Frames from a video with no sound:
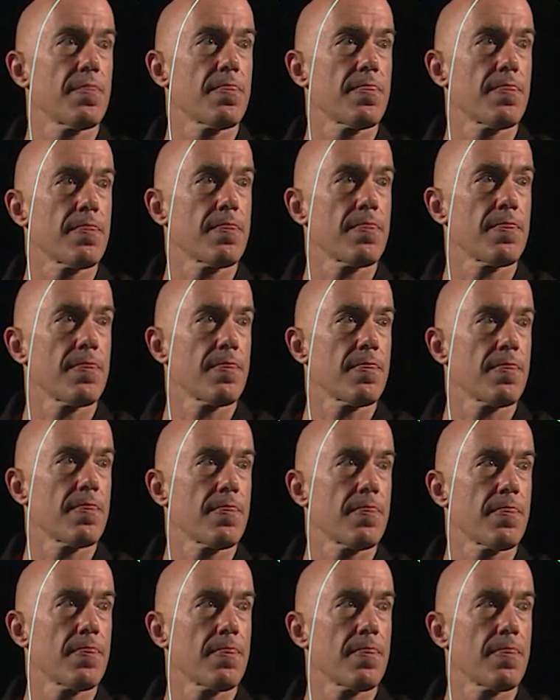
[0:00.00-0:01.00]

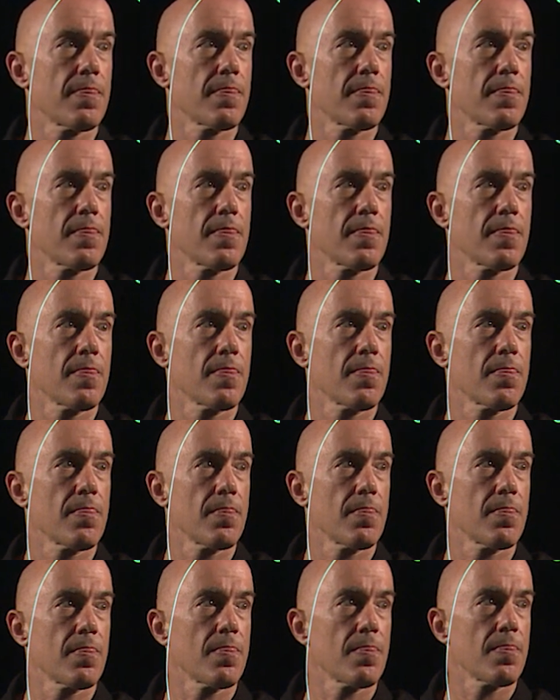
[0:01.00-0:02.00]

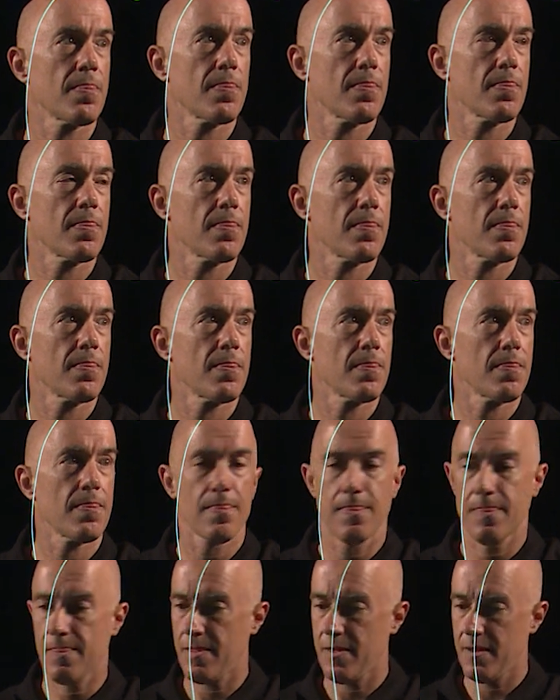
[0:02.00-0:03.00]

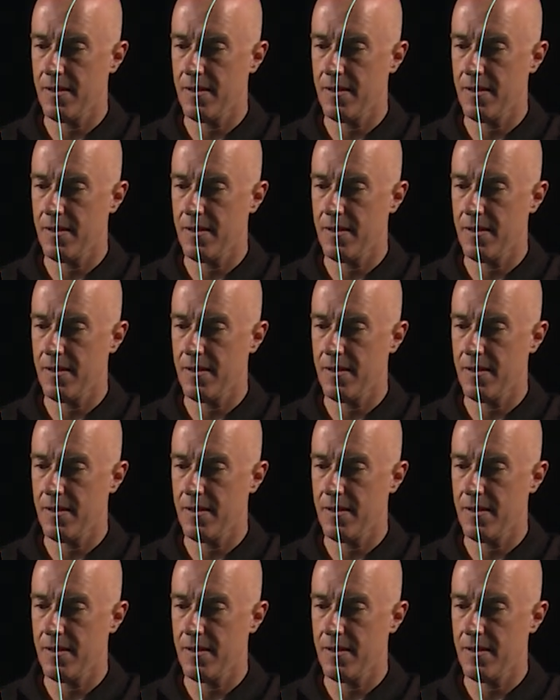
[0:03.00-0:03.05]
Nothing is said.